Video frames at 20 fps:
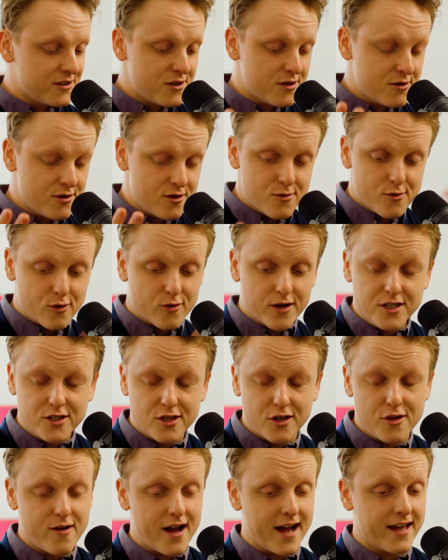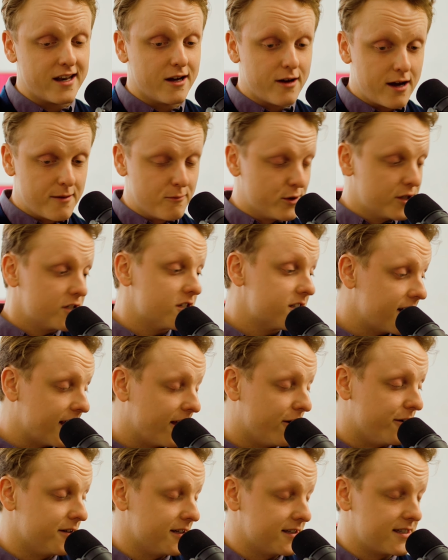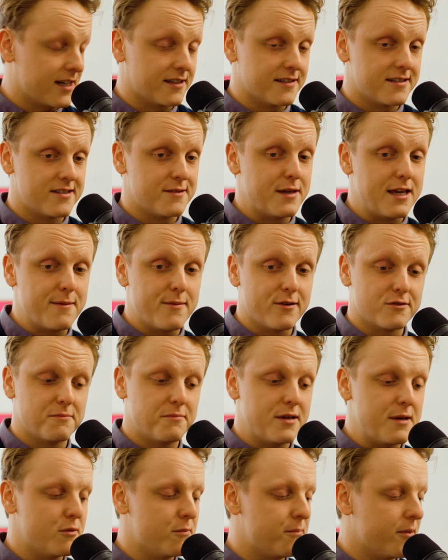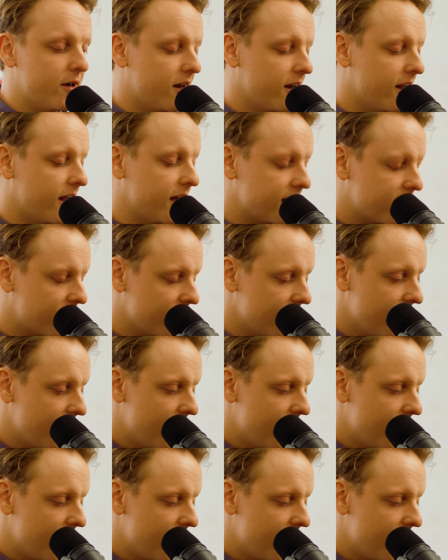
you agree too, and we're just going to get on in a second to some emails from people, but like,